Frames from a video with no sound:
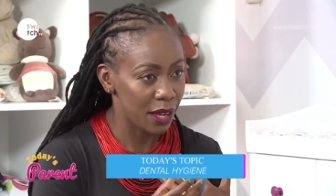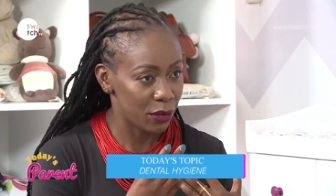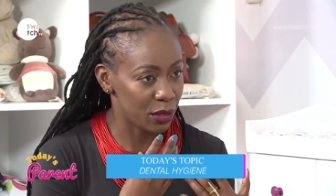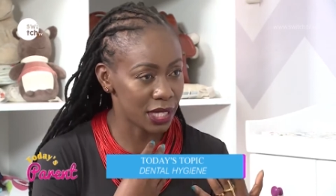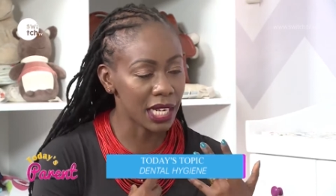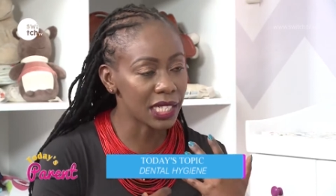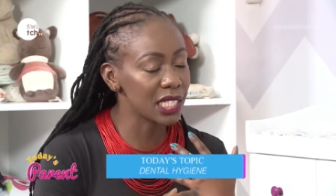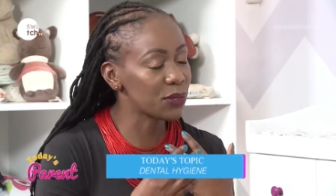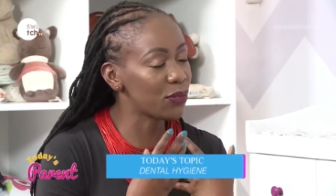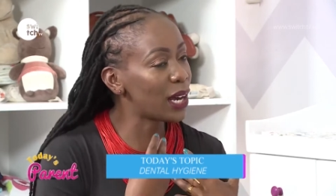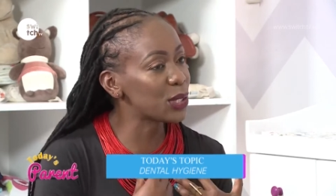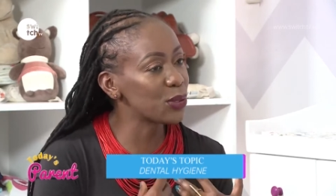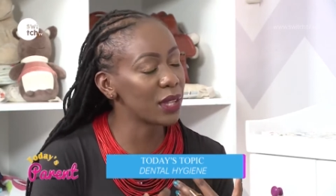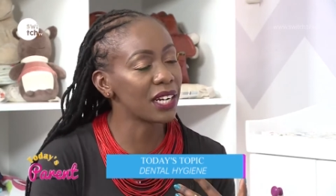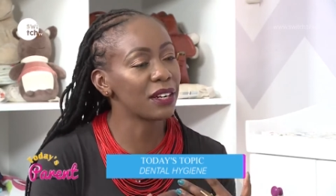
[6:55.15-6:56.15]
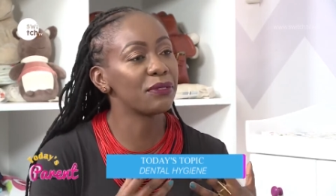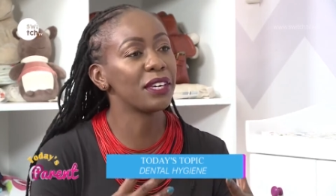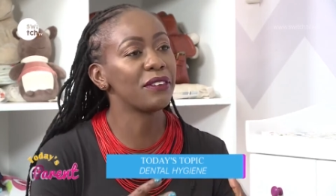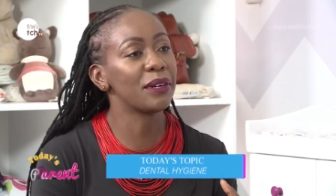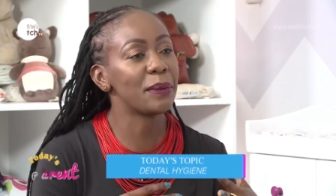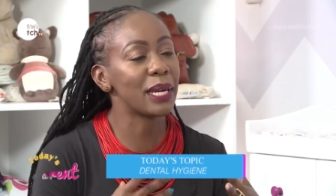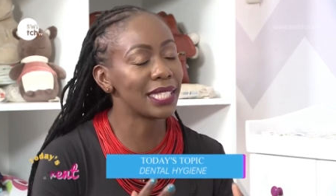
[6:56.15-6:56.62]
satisfaction that I've
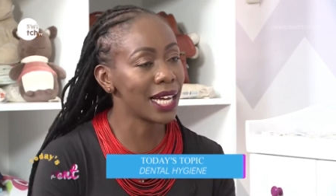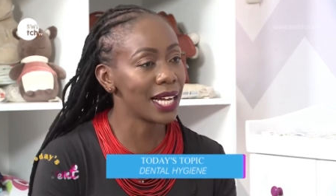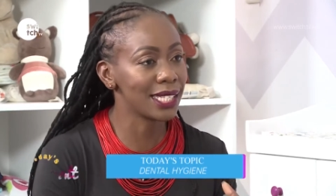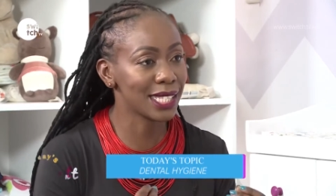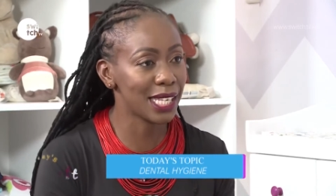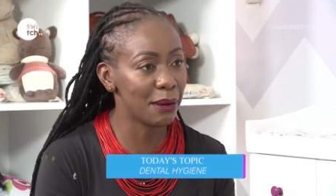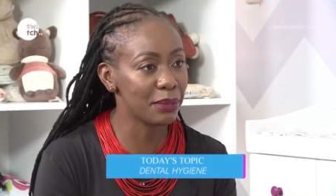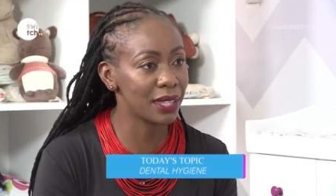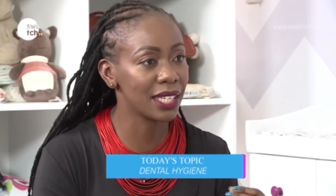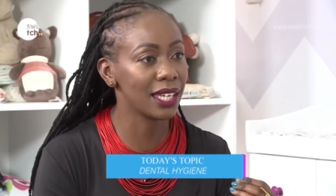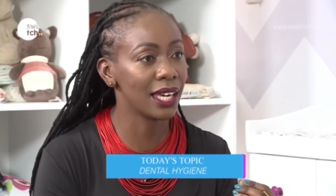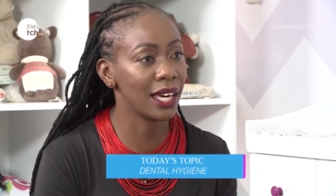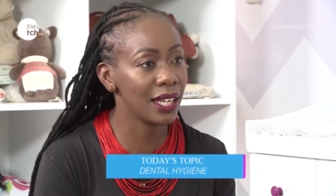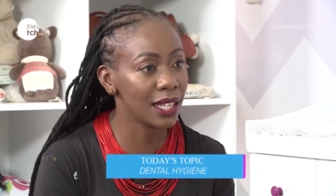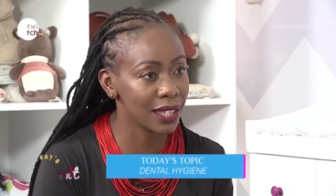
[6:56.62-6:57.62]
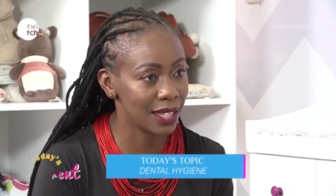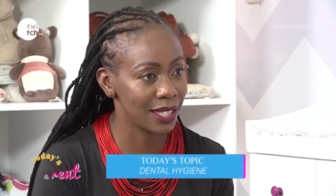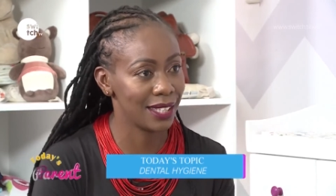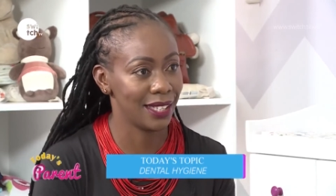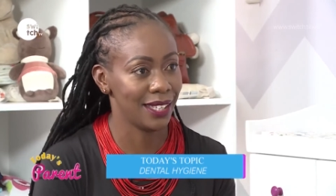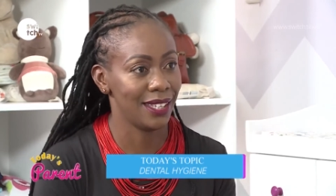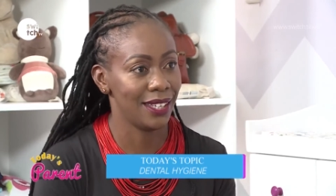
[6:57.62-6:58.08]
given my child something
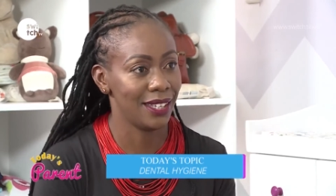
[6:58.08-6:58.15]
healthy.